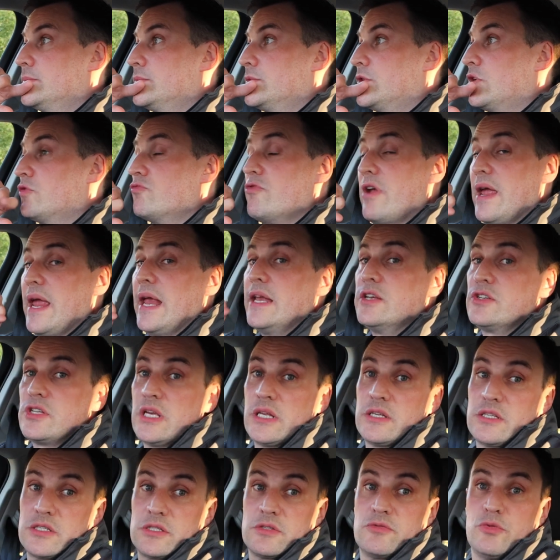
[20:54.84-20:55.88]
range
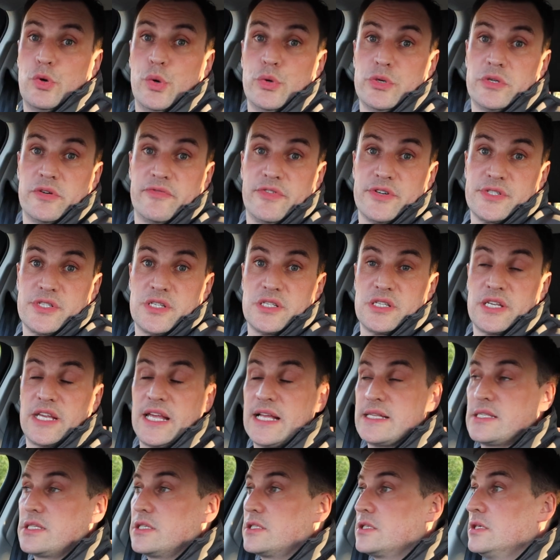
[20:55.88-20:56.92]
that's quoted versus it
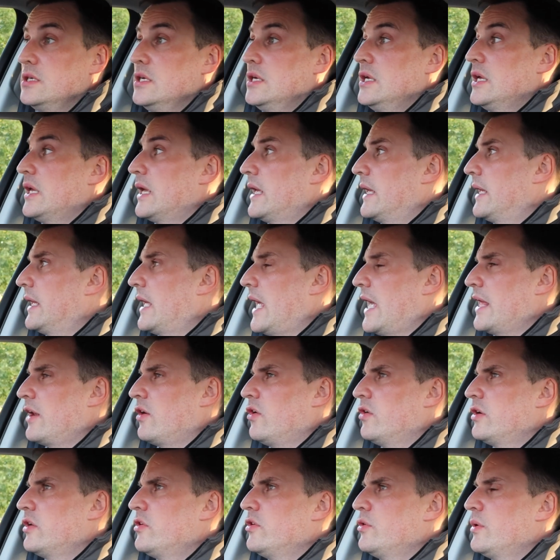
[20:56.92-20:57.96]
gets it. And
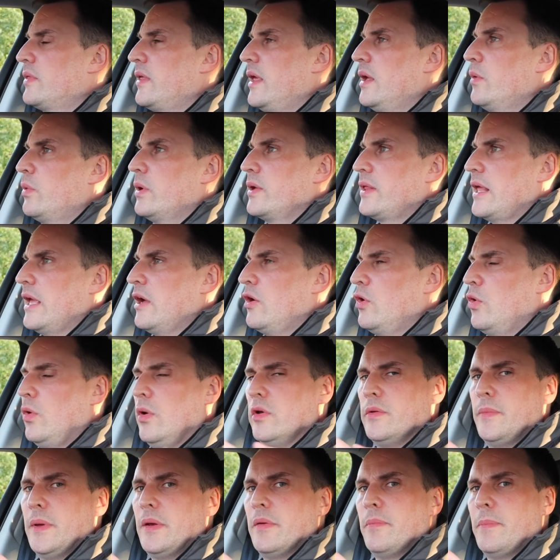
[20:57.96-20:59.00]
Audi do a thing where they
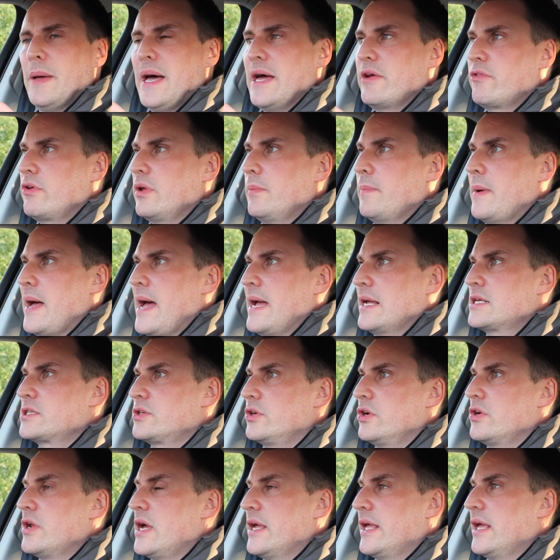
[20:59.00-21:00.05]
hold a bit of battery back, so
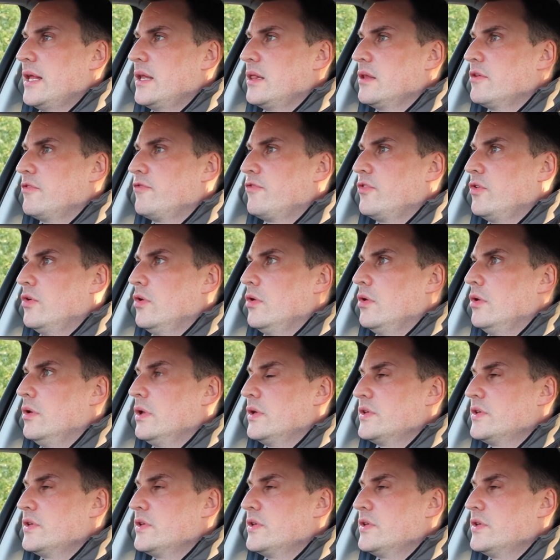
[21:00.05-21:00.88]
you're not getting the full